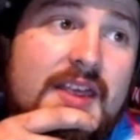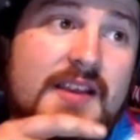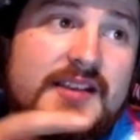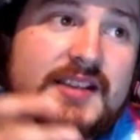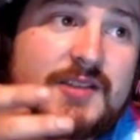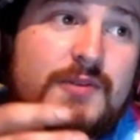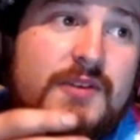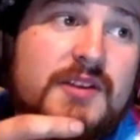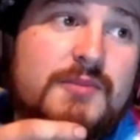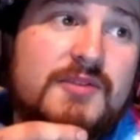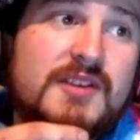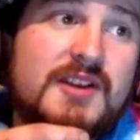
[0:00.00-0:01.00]
This is really,
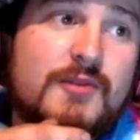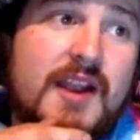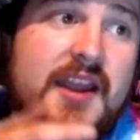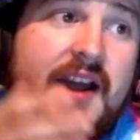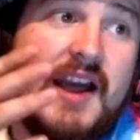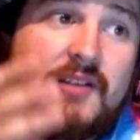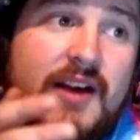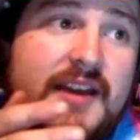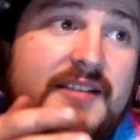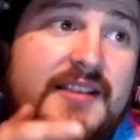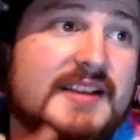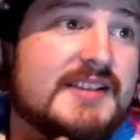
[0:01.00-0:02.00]
really great. I like
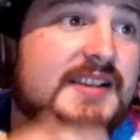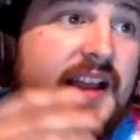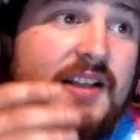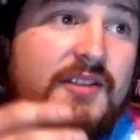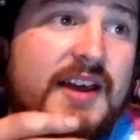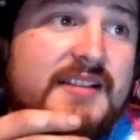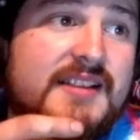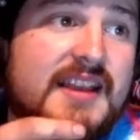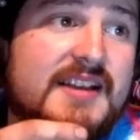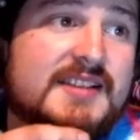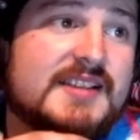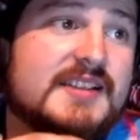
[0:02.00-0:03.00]
this. I like
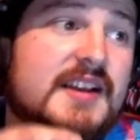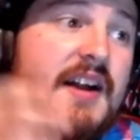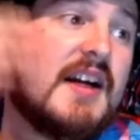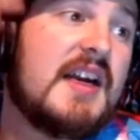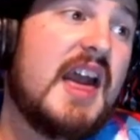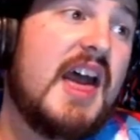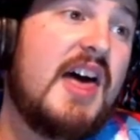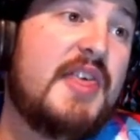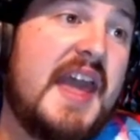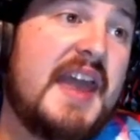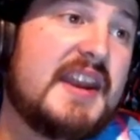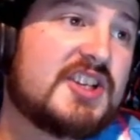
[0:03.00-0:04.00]
this. And
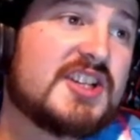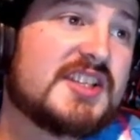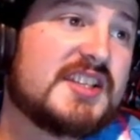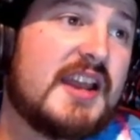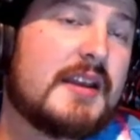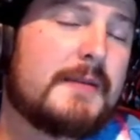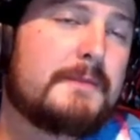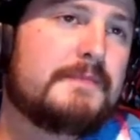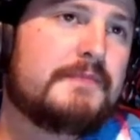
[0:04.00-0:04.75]
then it's just like,